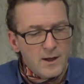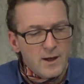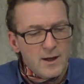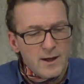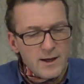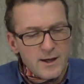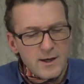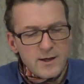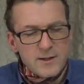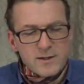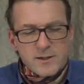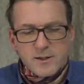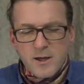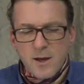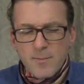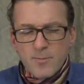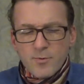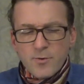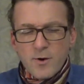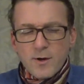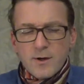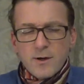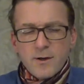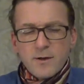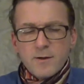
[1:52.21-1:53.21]
He had
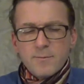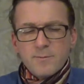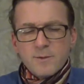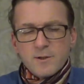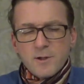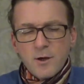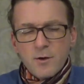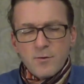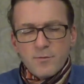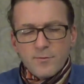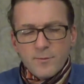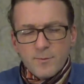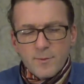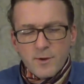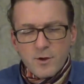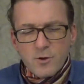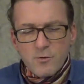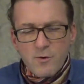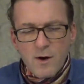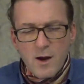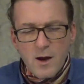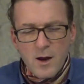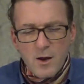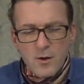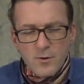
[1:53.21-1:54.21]
separated himself from the
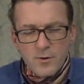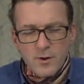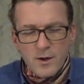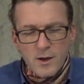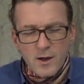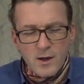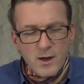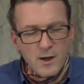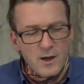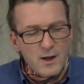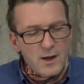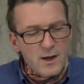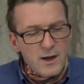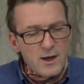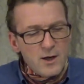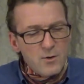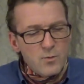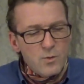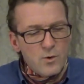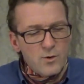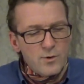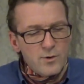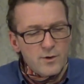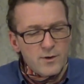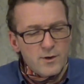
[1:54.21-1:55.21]
crowd. He
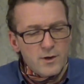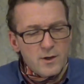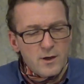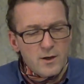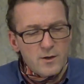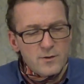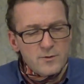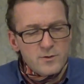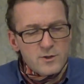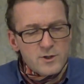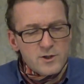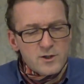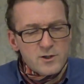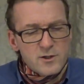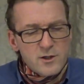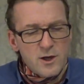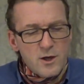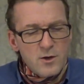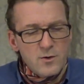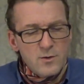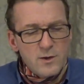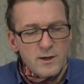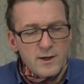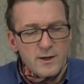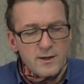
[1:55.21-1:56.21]
wandered alone
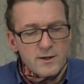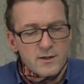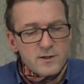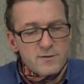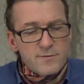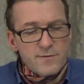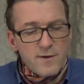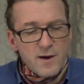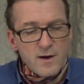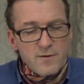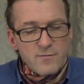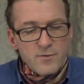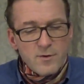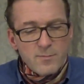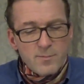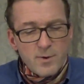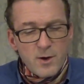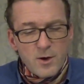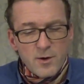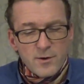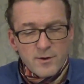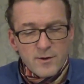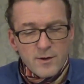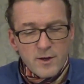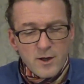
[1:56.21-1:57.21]
slowly in his favourite
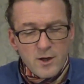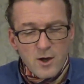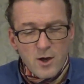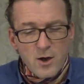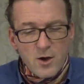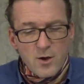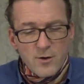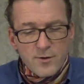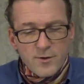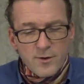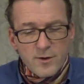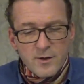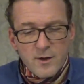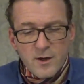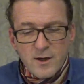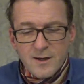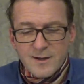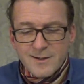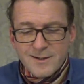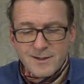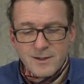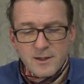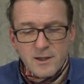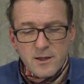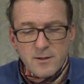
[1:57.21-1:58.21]
part of the garden,
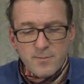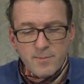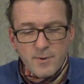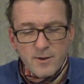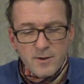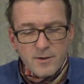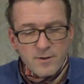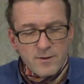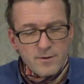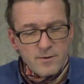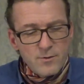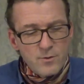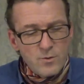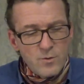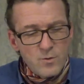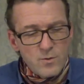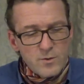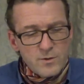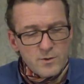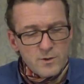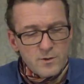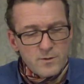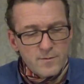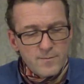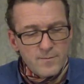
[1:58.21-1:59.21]
deep in thought.